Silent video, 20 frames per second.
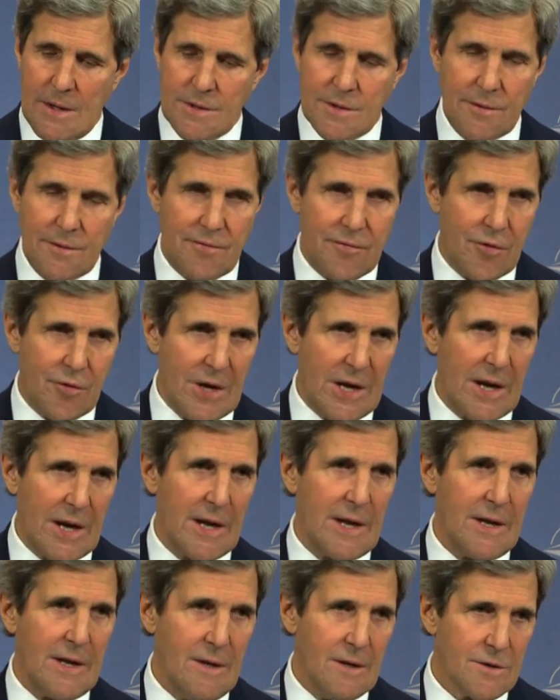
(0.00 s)
to
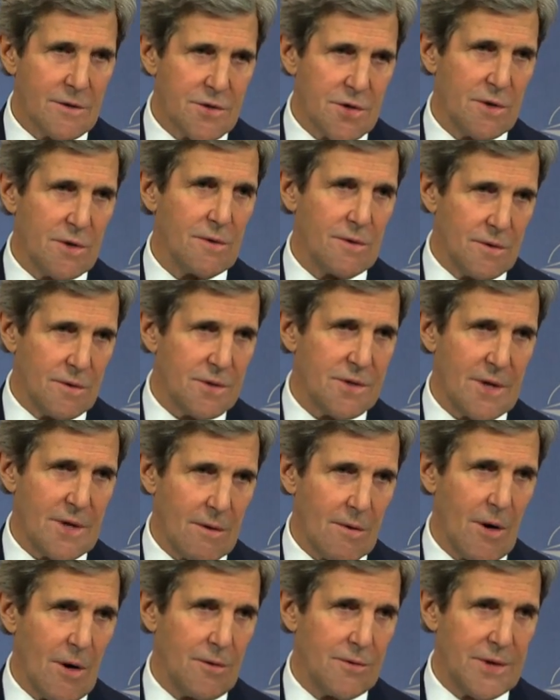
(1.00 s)
freely choose
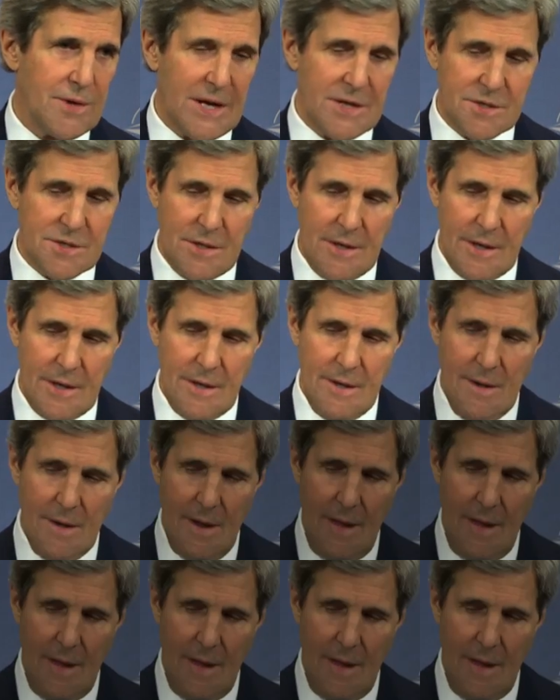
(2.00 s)
their own destiny.